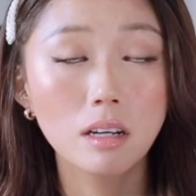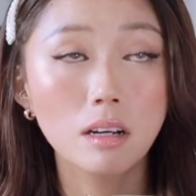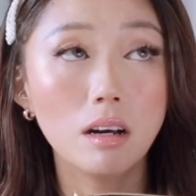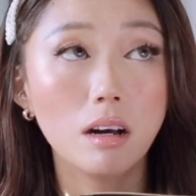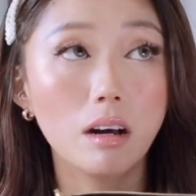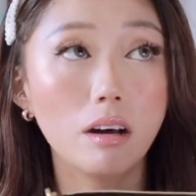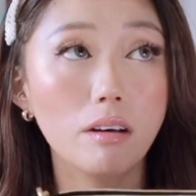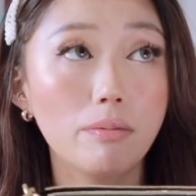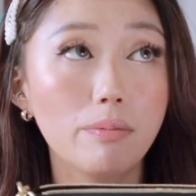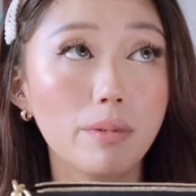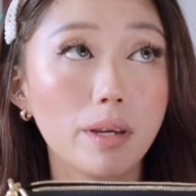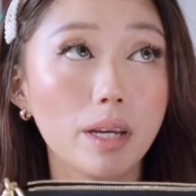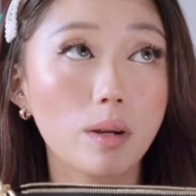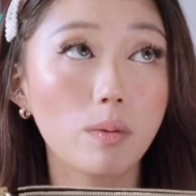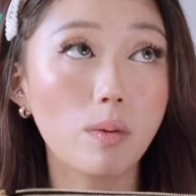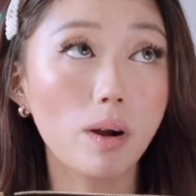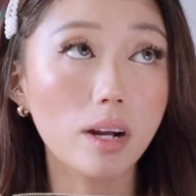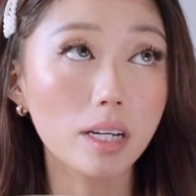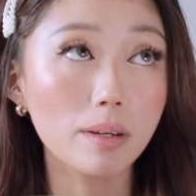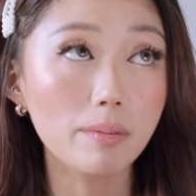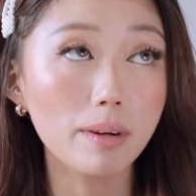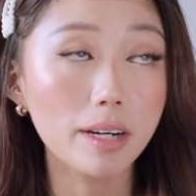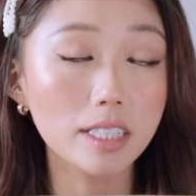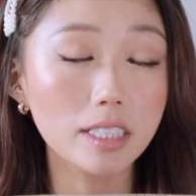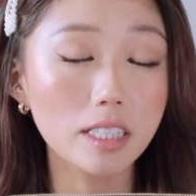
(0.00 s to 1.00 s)
of me
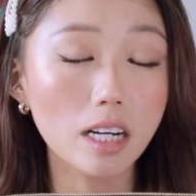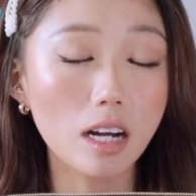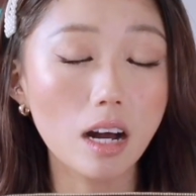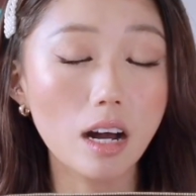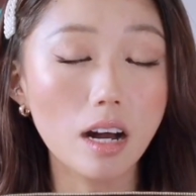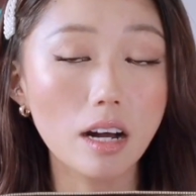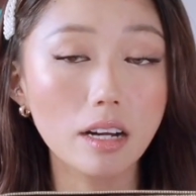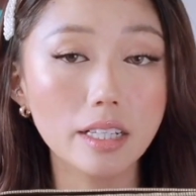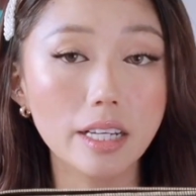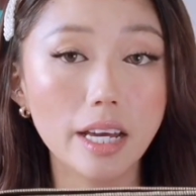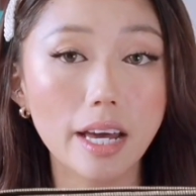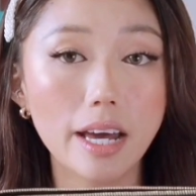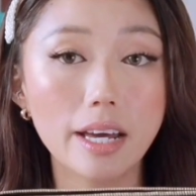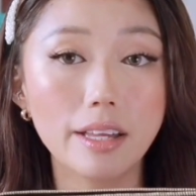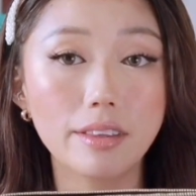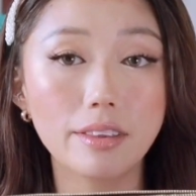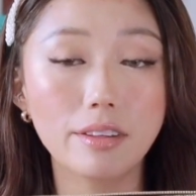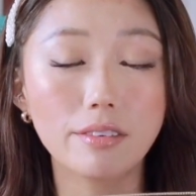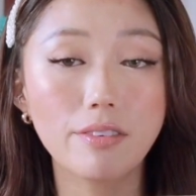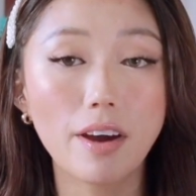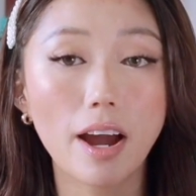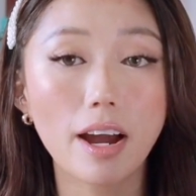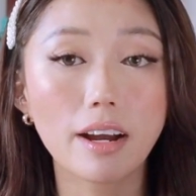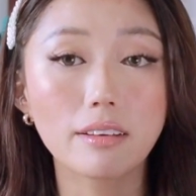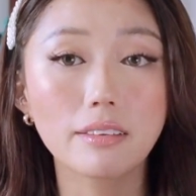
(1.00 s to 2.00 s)
walking my dog, and the
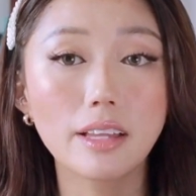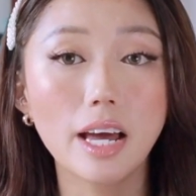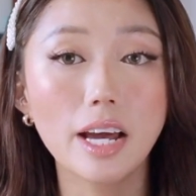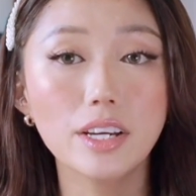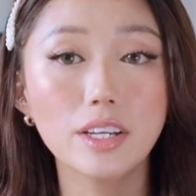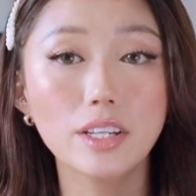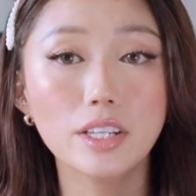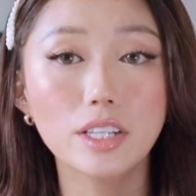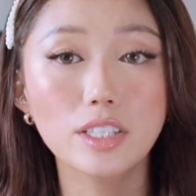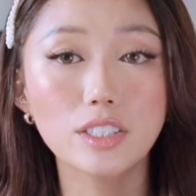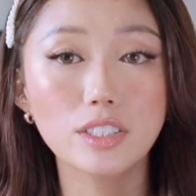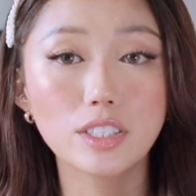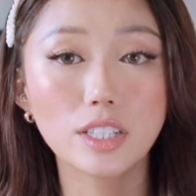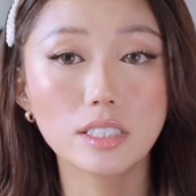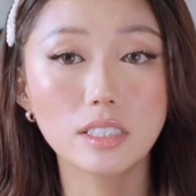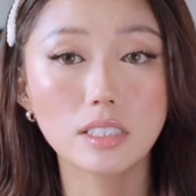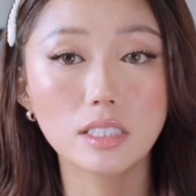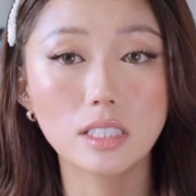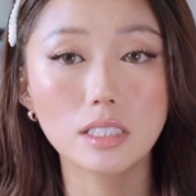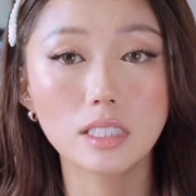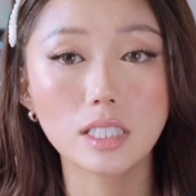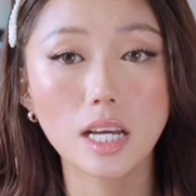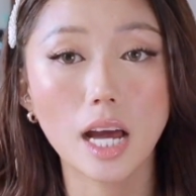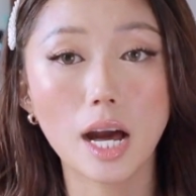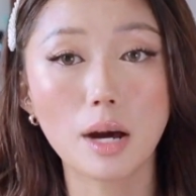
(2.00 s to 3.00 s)
fact that you can dress
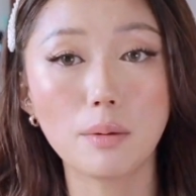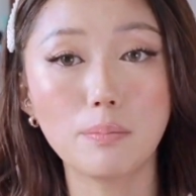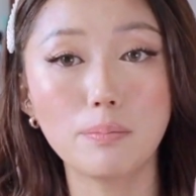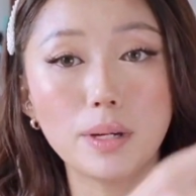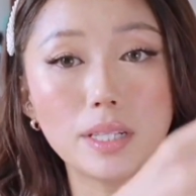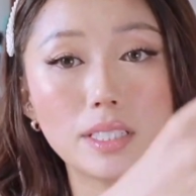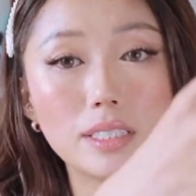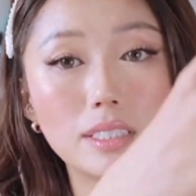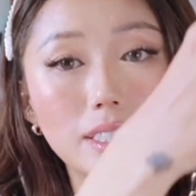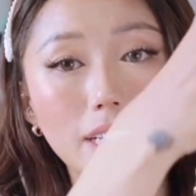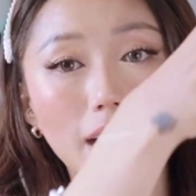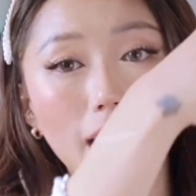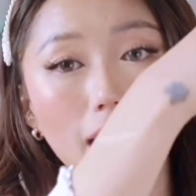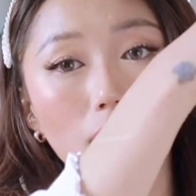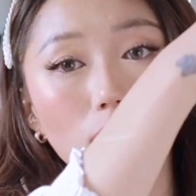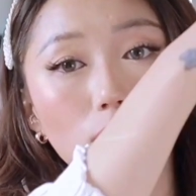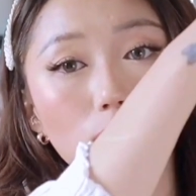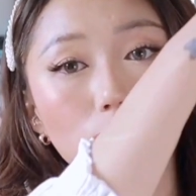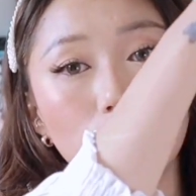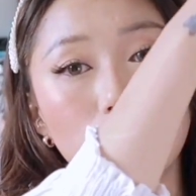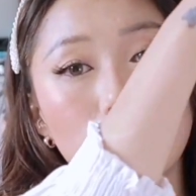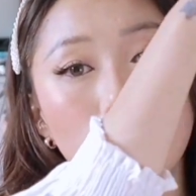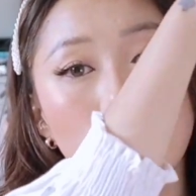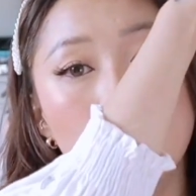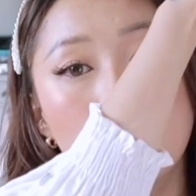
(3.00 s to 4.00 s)
this up and
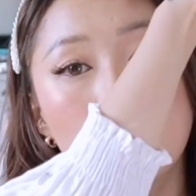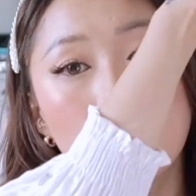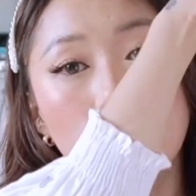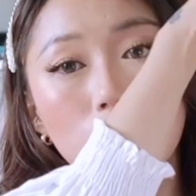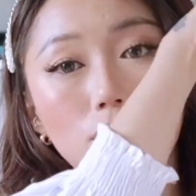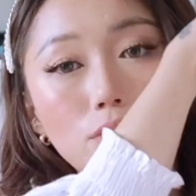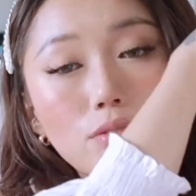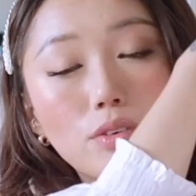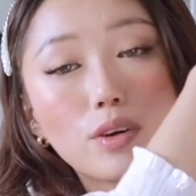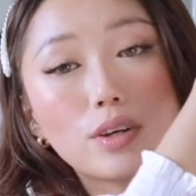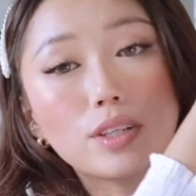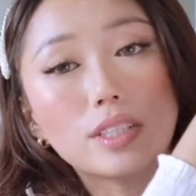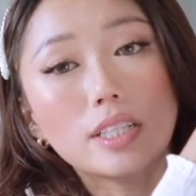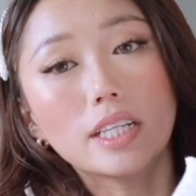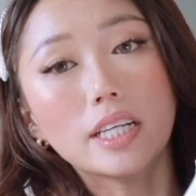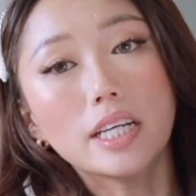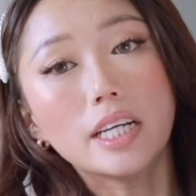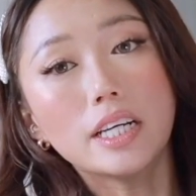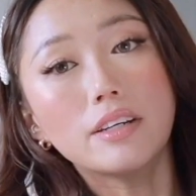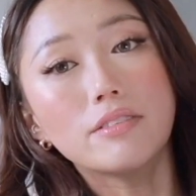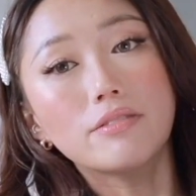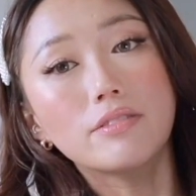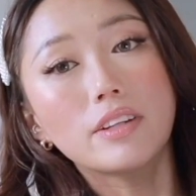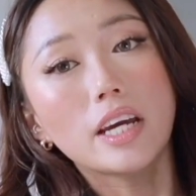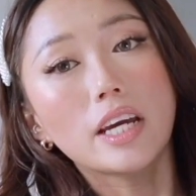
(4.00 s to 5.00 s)
down for the
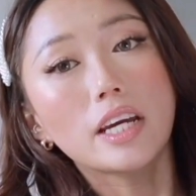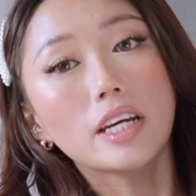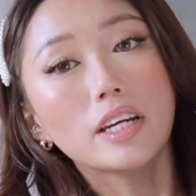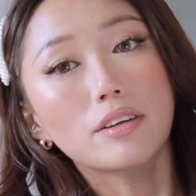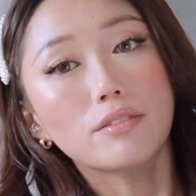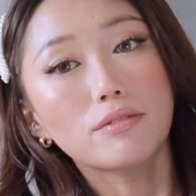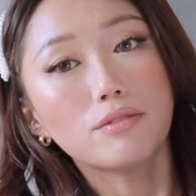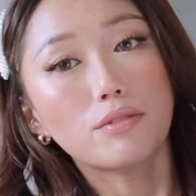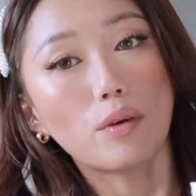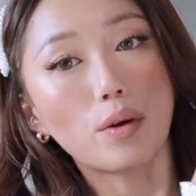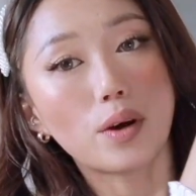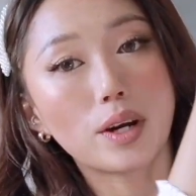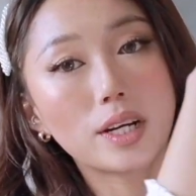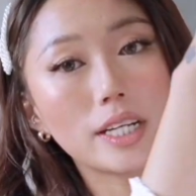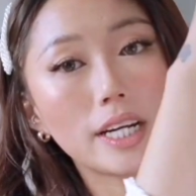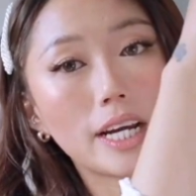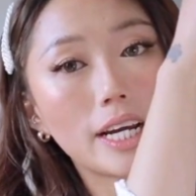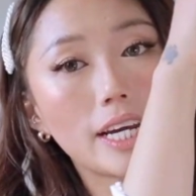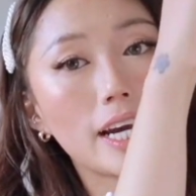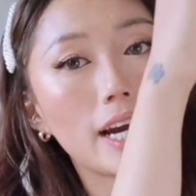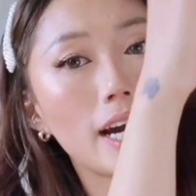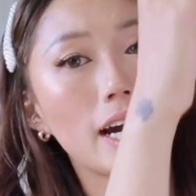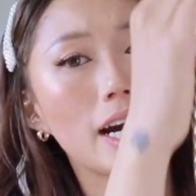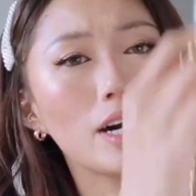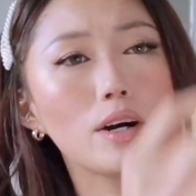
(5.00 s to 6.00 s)
evening and for a
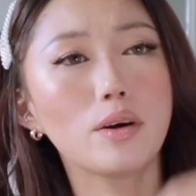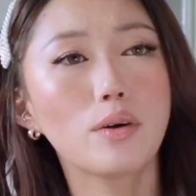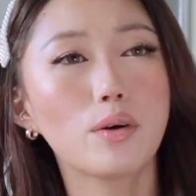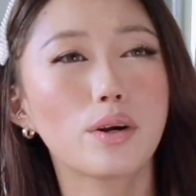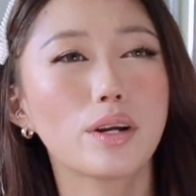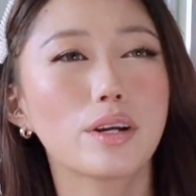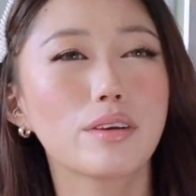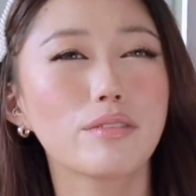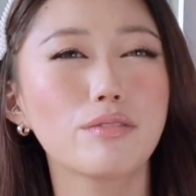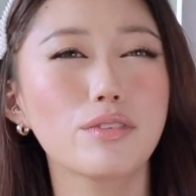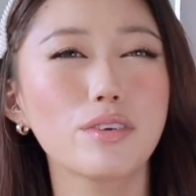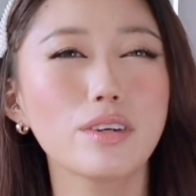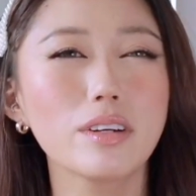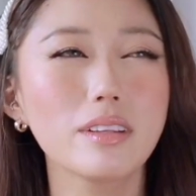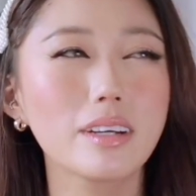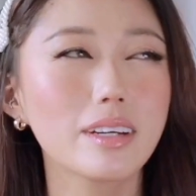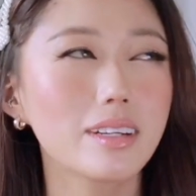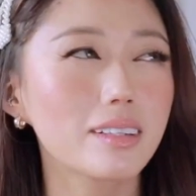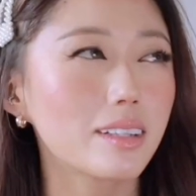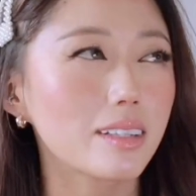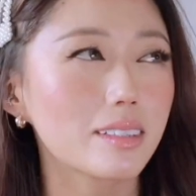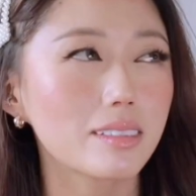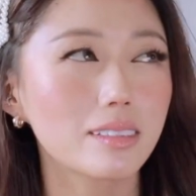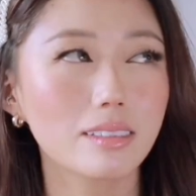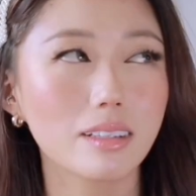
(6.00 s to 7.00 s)
night out, or even for like,
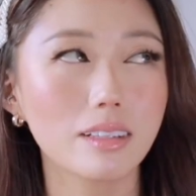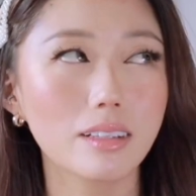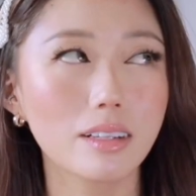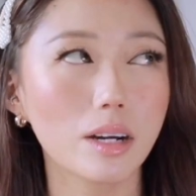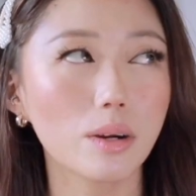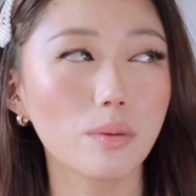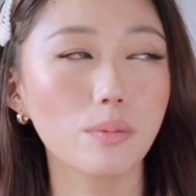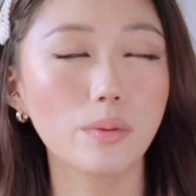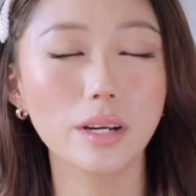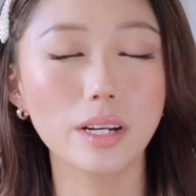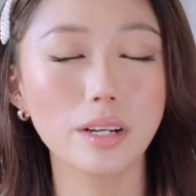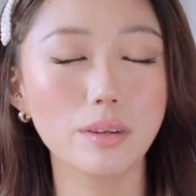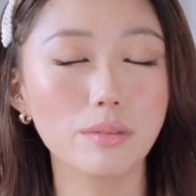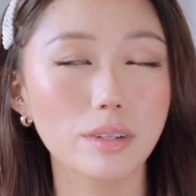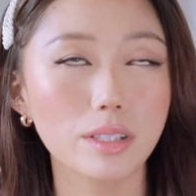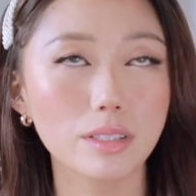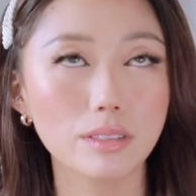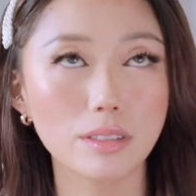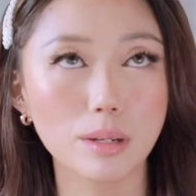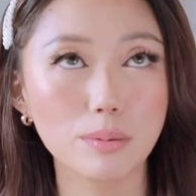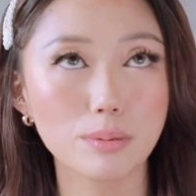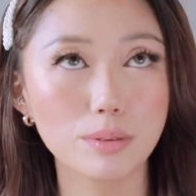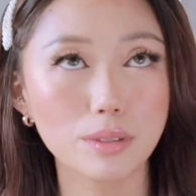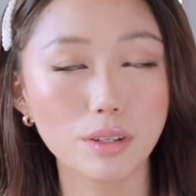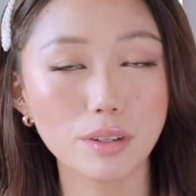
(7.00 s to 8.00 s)
let's say, a wedding
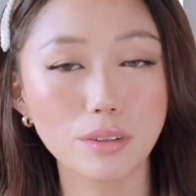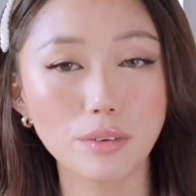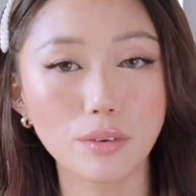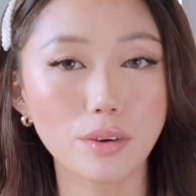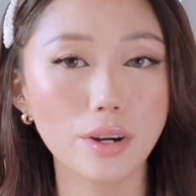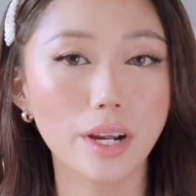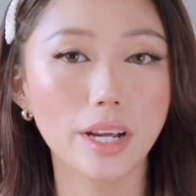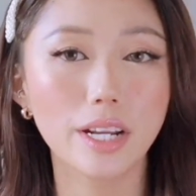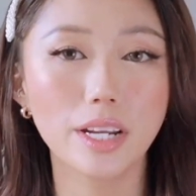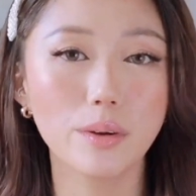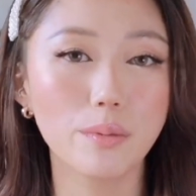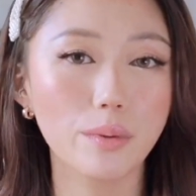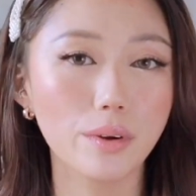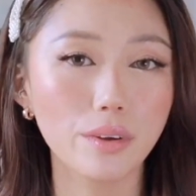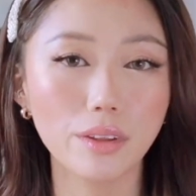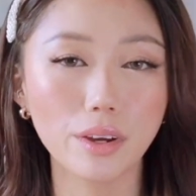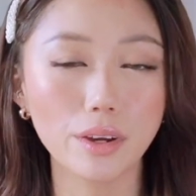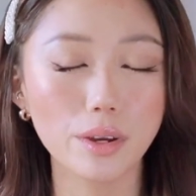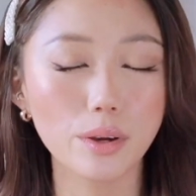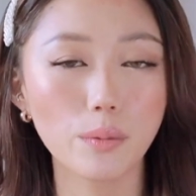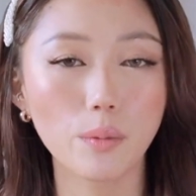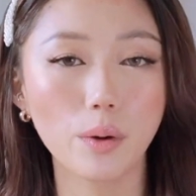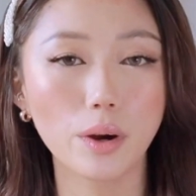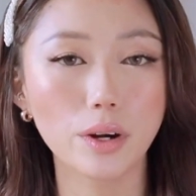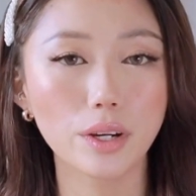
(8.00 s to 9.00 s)
reception or anywhere that
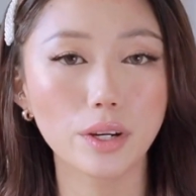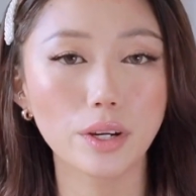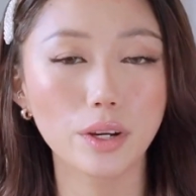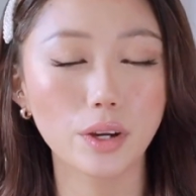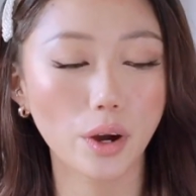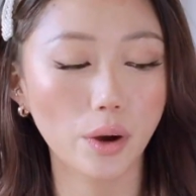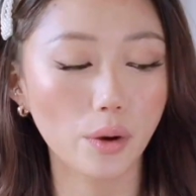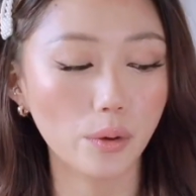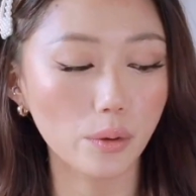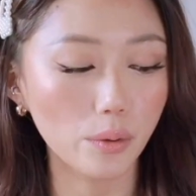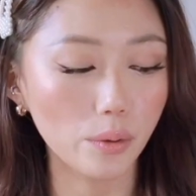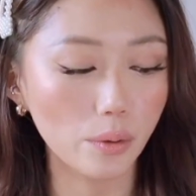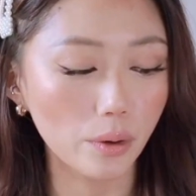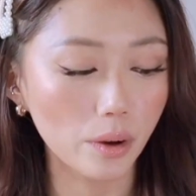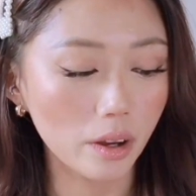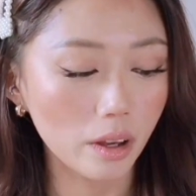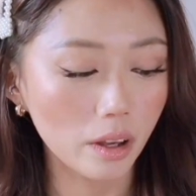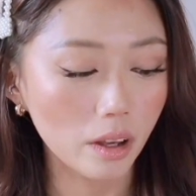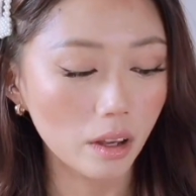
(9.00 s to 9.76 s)
you want to go.